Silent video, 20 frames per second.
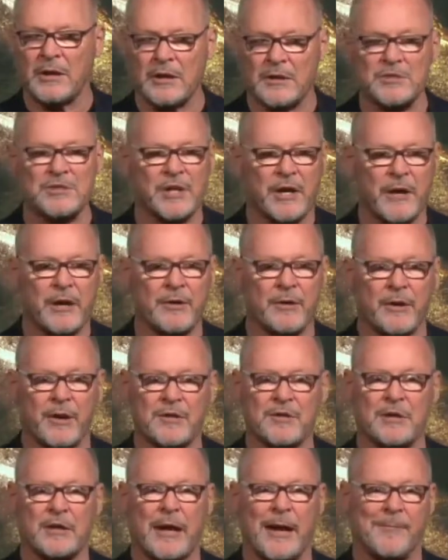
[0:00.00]
a container? I
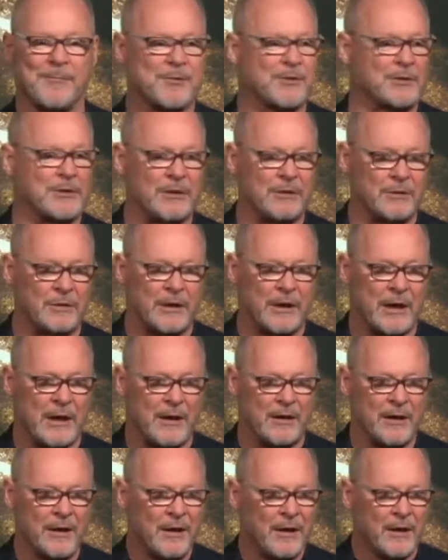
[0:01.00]
said, Absolutely.
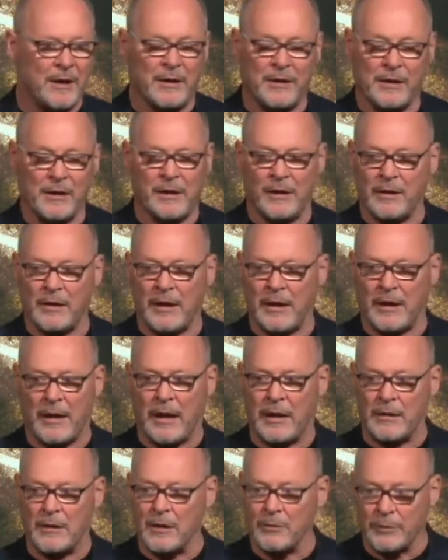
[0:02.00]
And, and
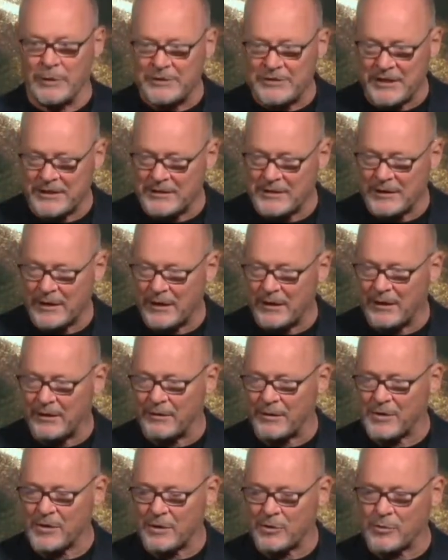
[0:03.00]
how long will it take to get here?
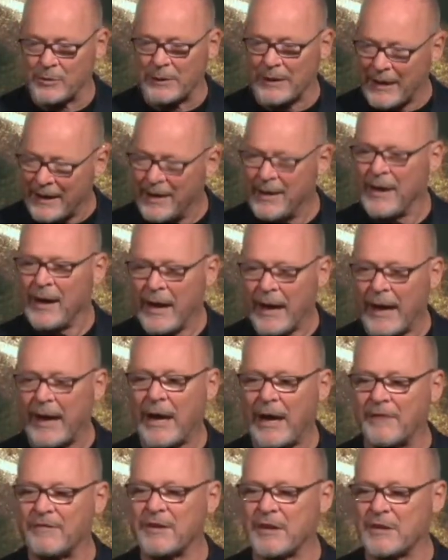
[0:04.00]
He says, Well, I, I
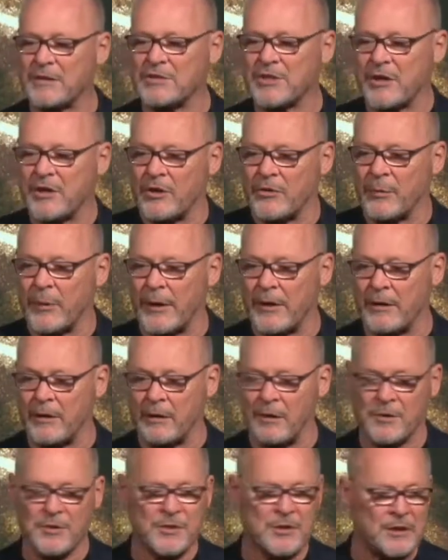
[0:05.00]
have a container right
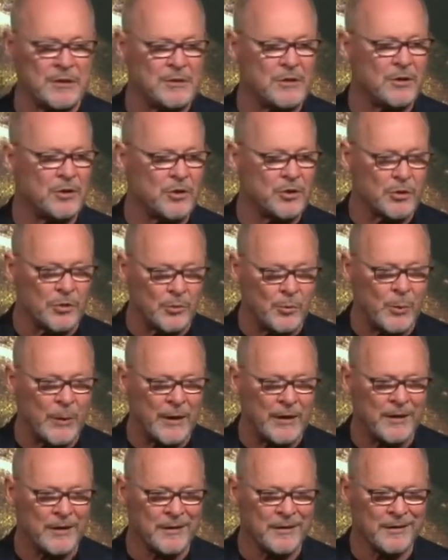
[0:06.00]
now. I'll send it your
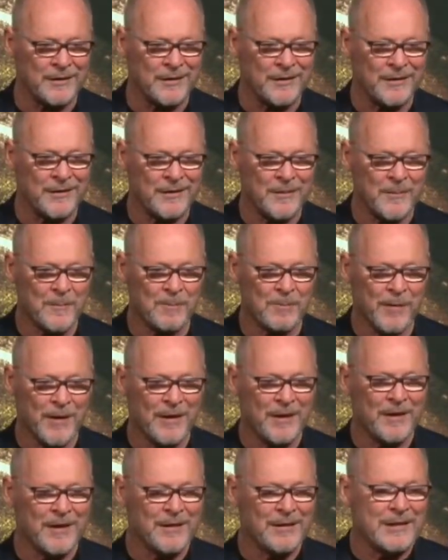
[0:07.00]
way.
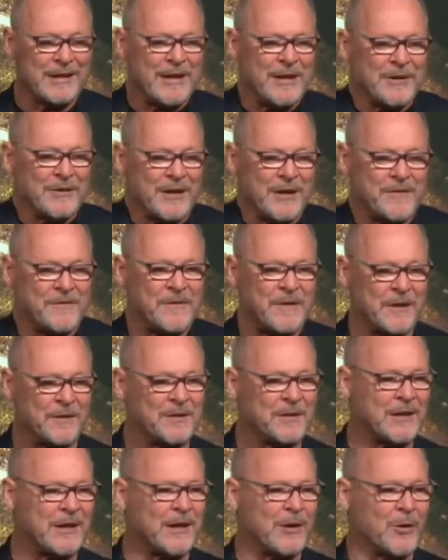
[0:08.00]
Later, I
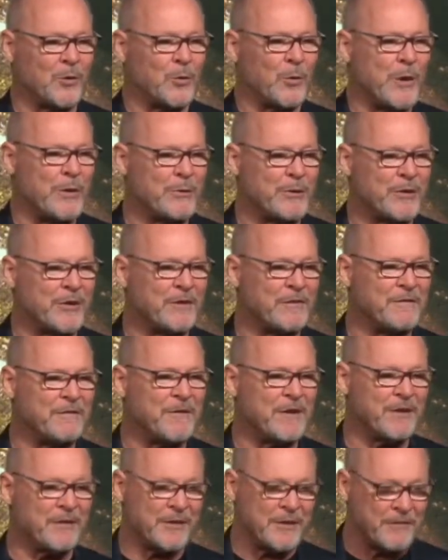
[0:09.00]
found out we were the
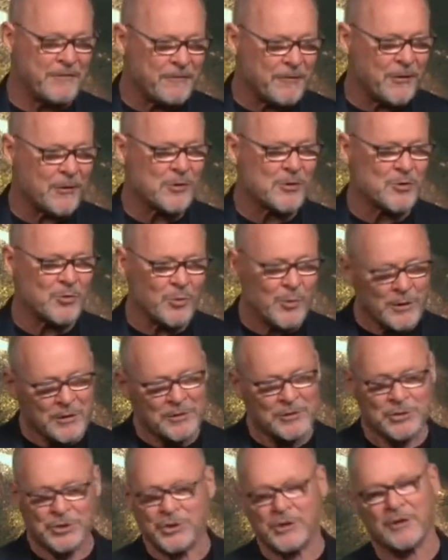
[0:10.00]
very first
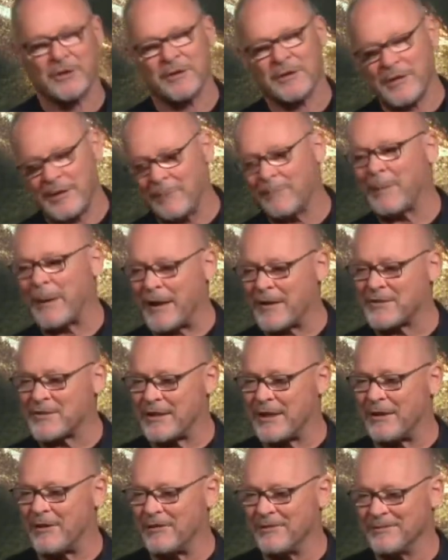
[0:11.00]
wheelchair he passed
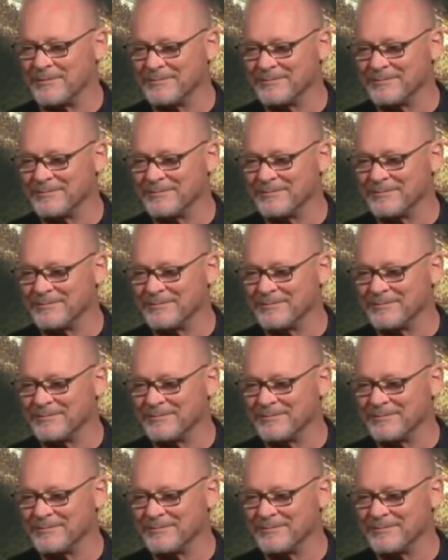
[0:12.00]
out.